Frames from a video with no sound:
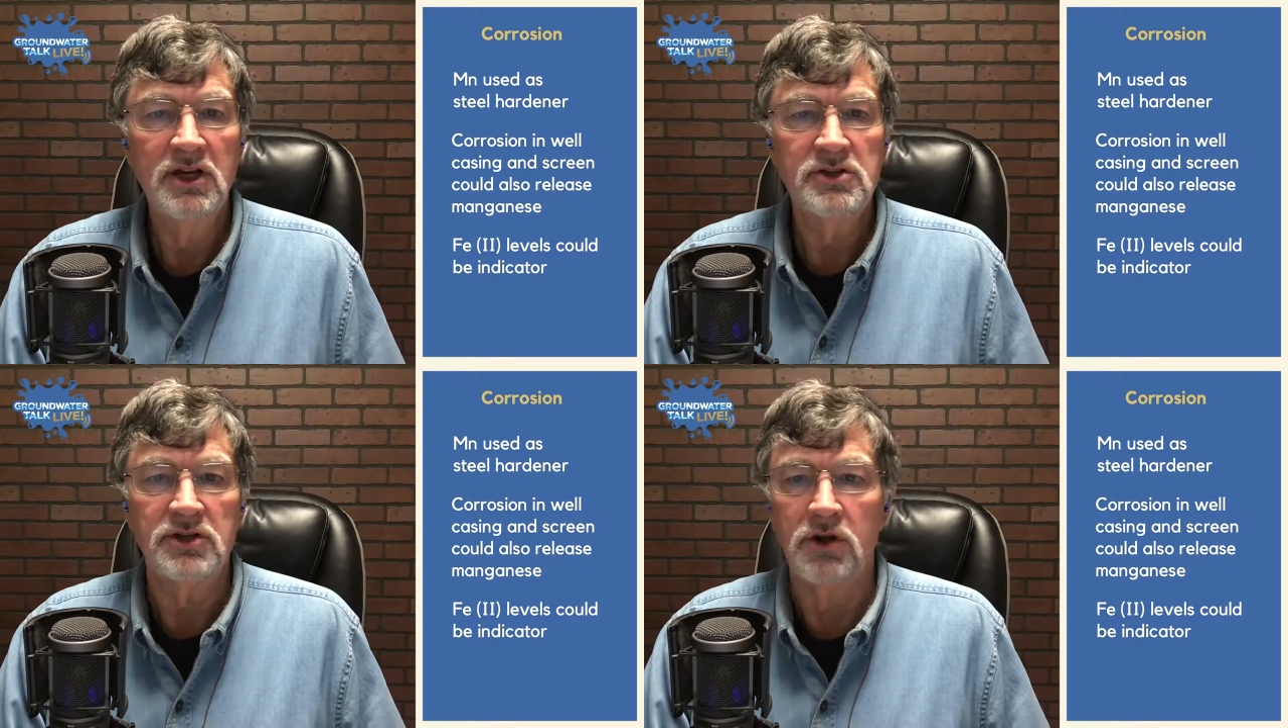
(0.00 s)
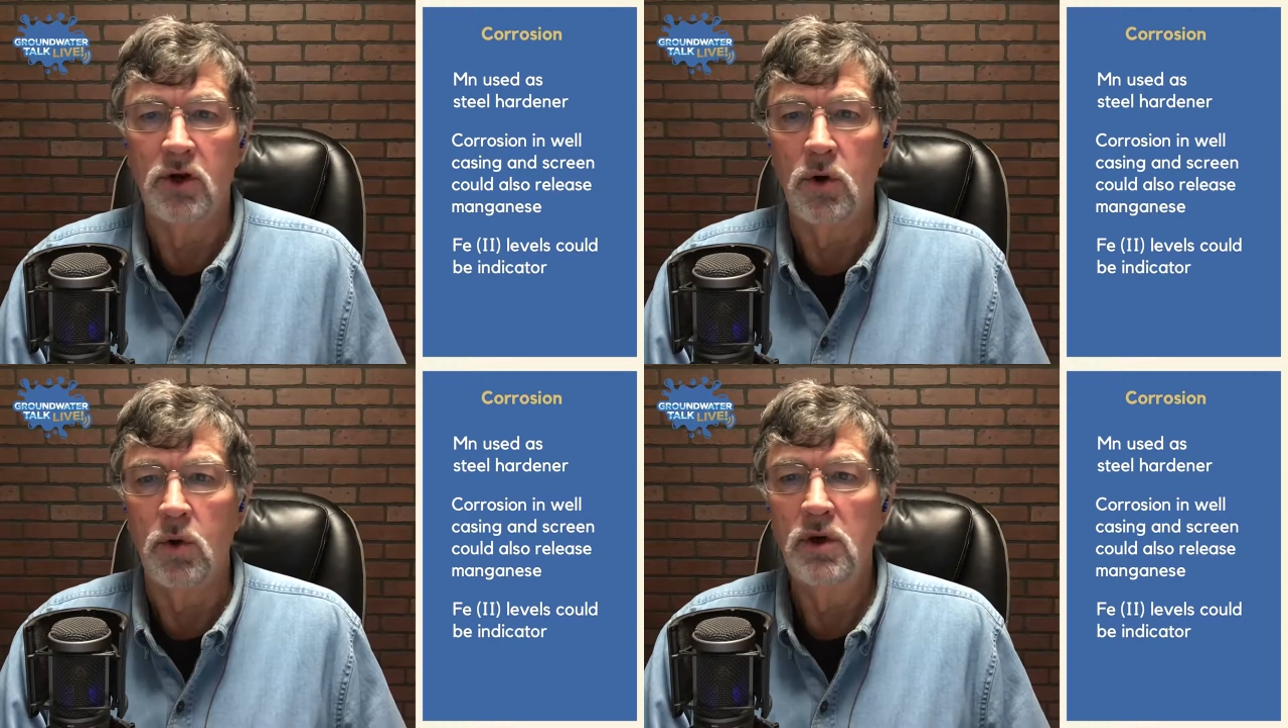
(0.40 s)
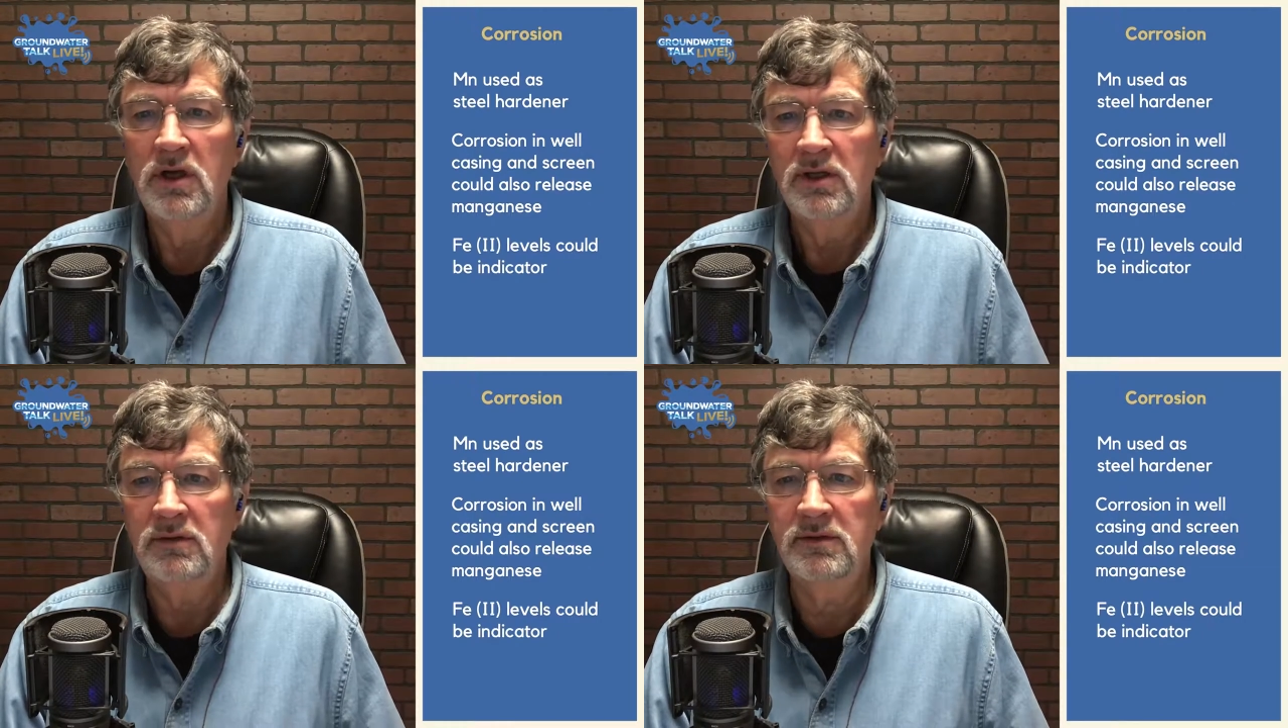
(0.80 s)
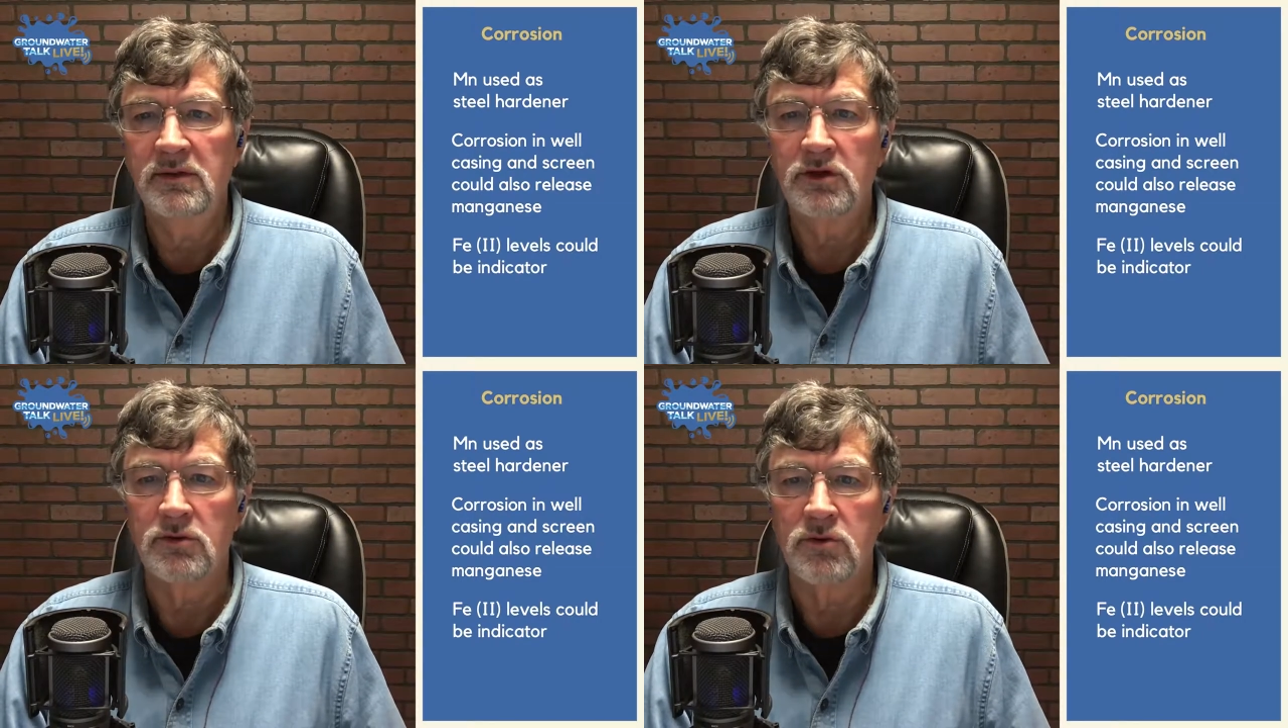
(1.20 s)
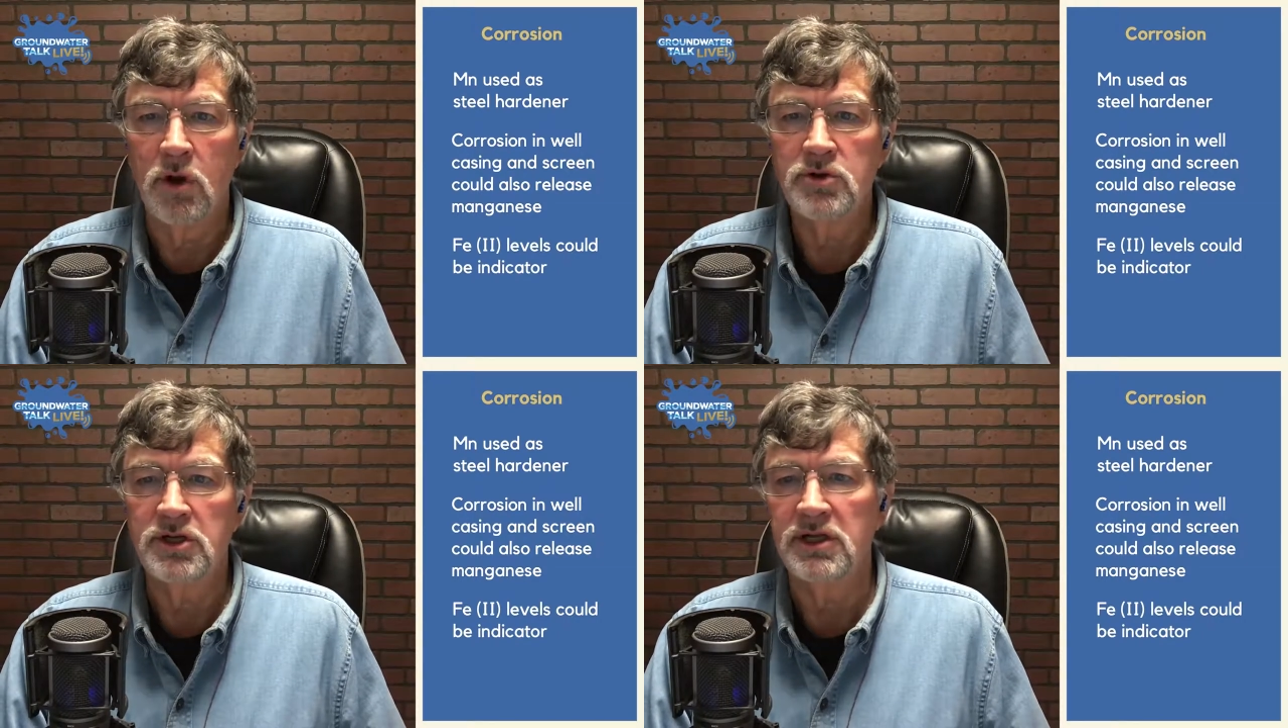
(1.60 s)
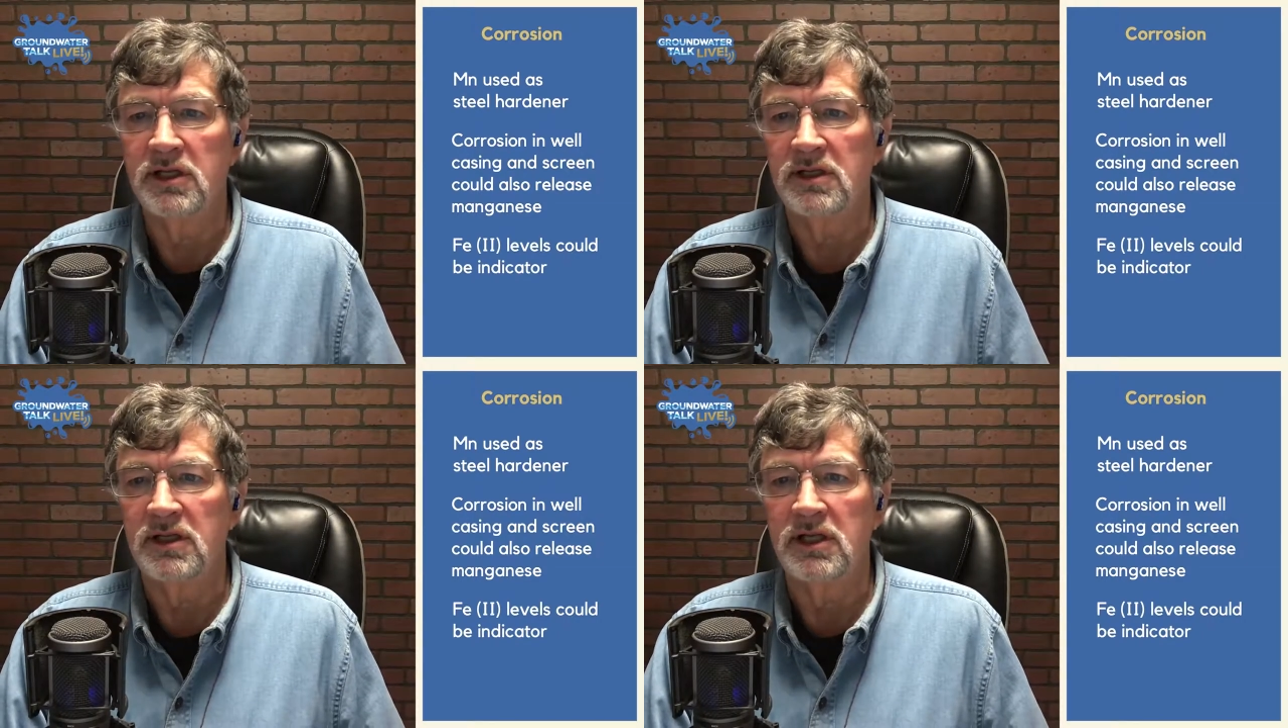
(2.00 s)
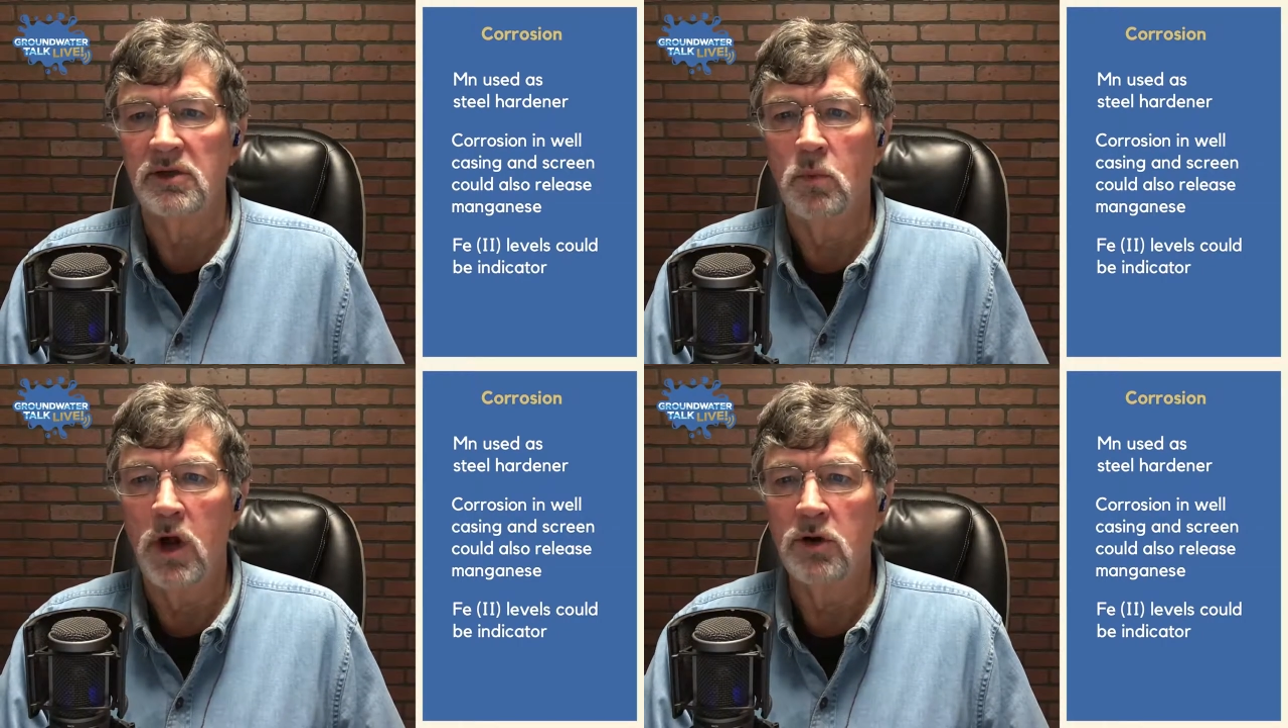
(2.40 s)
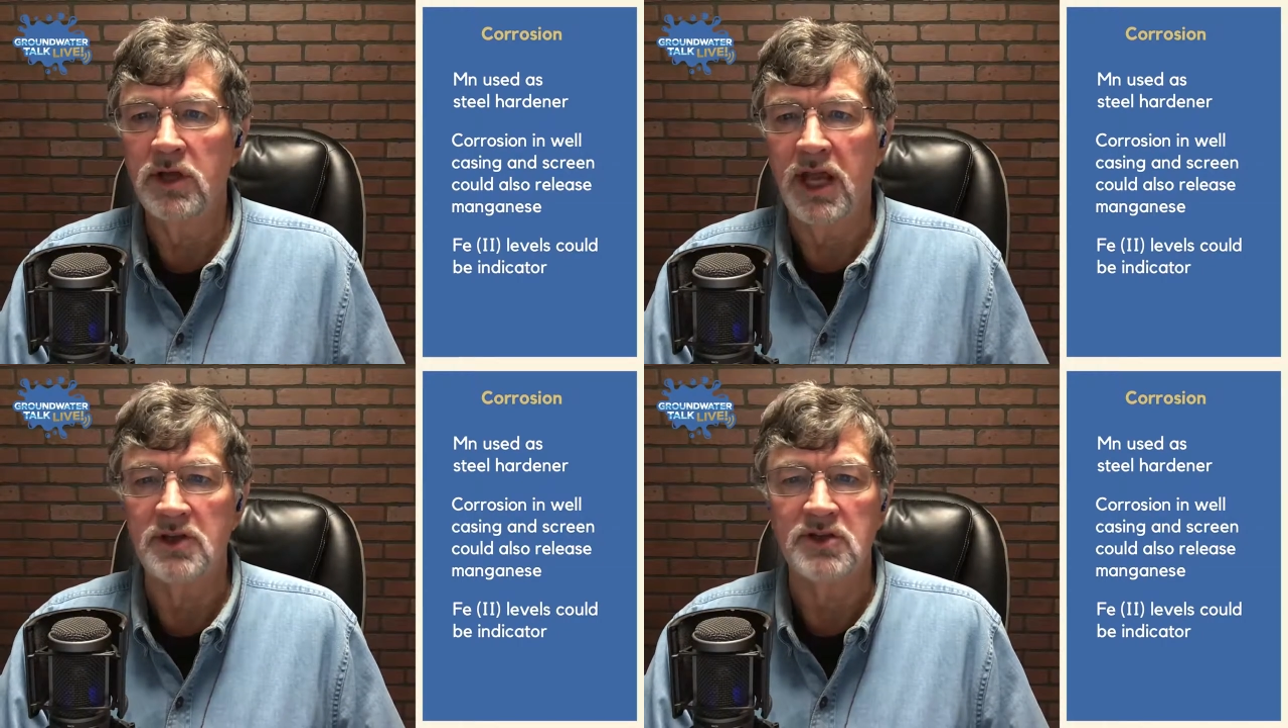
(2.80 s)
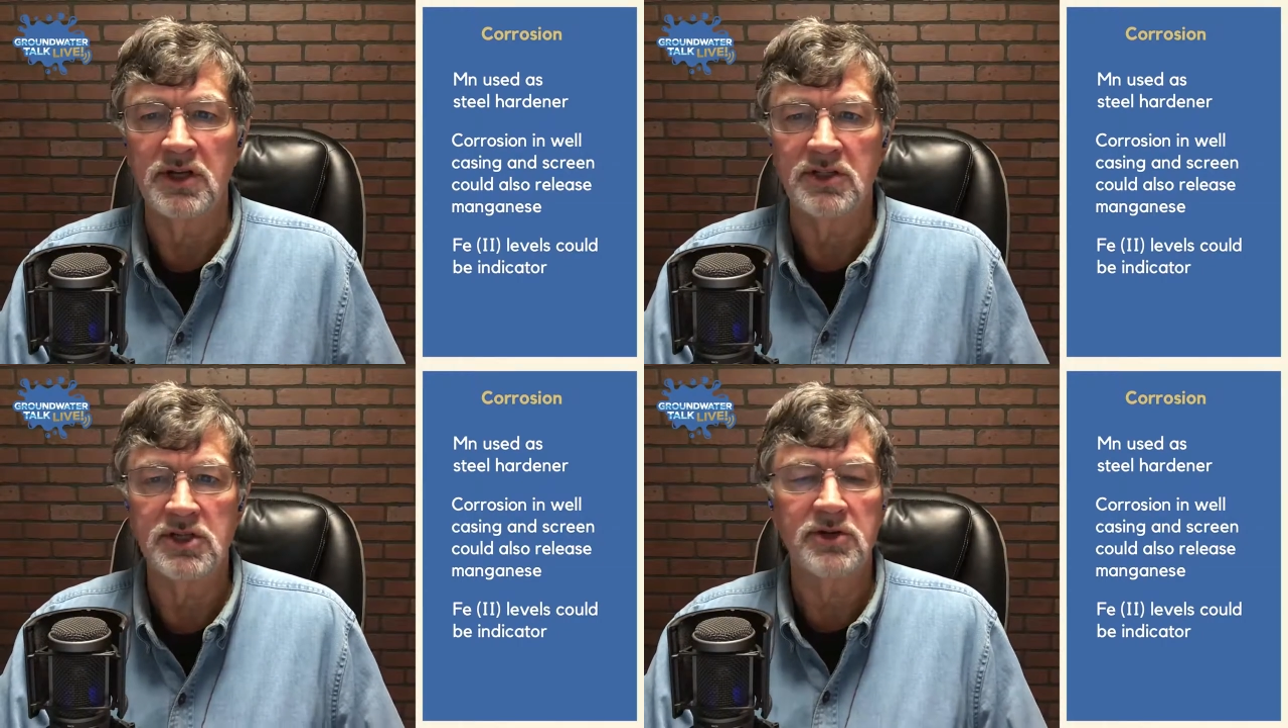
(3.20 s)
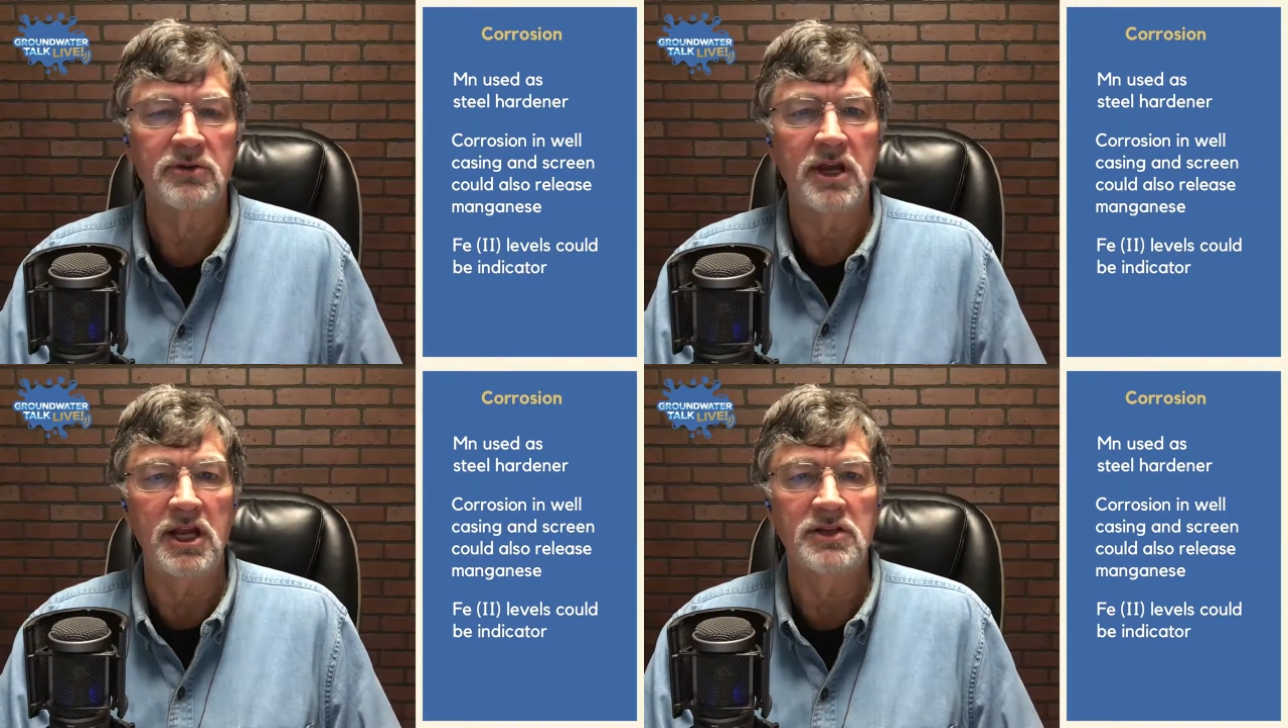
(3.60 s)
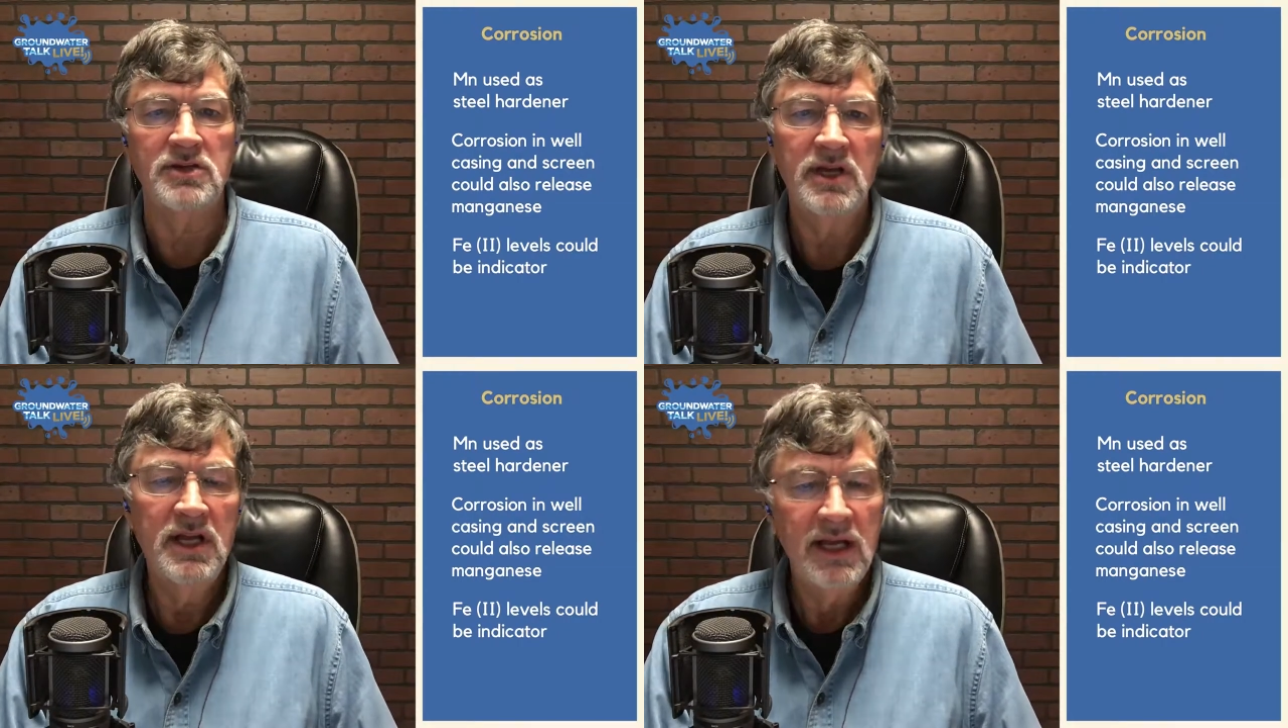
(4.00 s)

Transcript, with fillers: So corrosion in well casing and screens